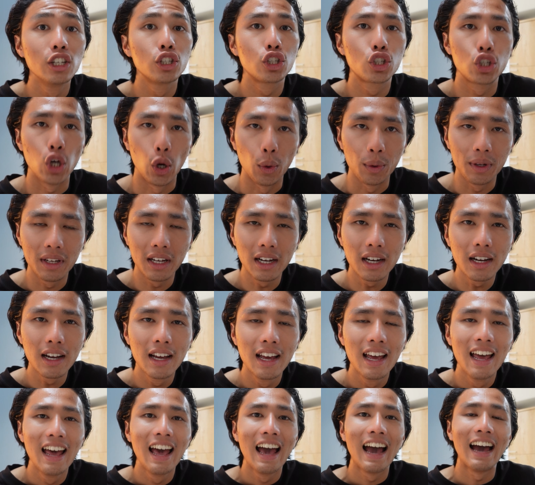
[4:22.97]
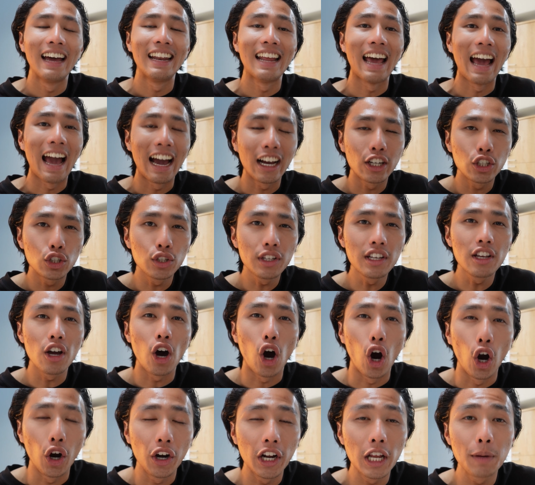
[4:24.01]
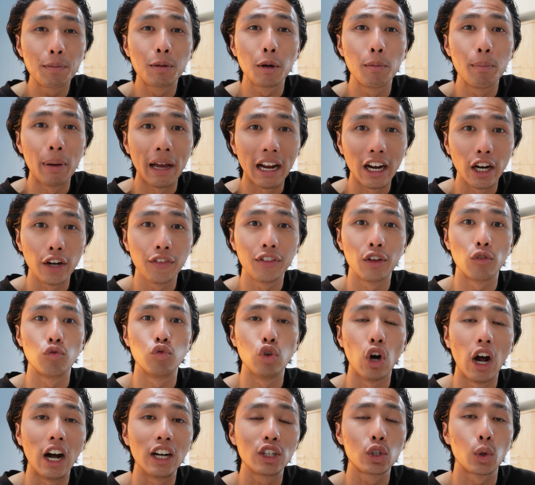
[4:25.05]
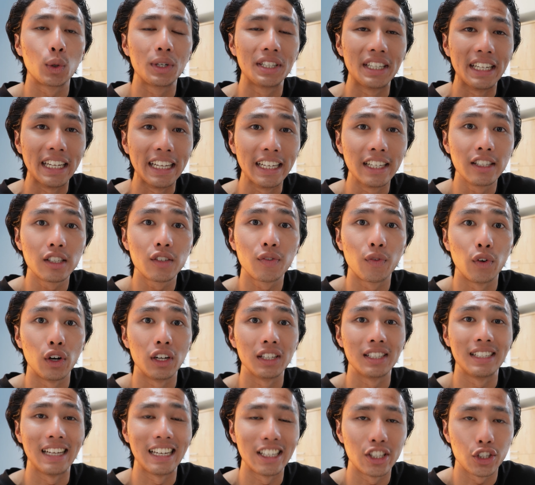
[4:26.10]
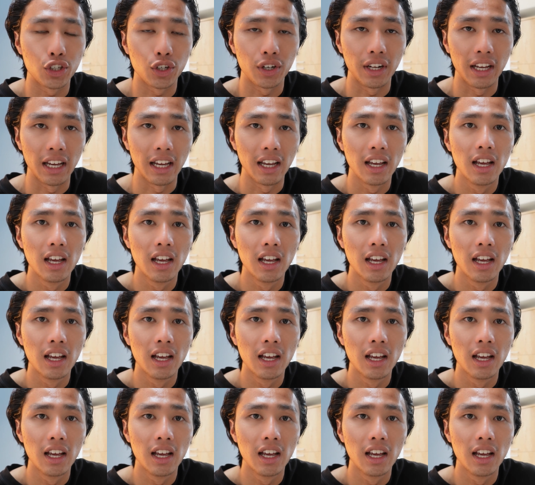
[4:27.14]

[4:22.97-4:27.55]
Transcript: Sonia, had actually already prepared the raw tortillas for us yesterday,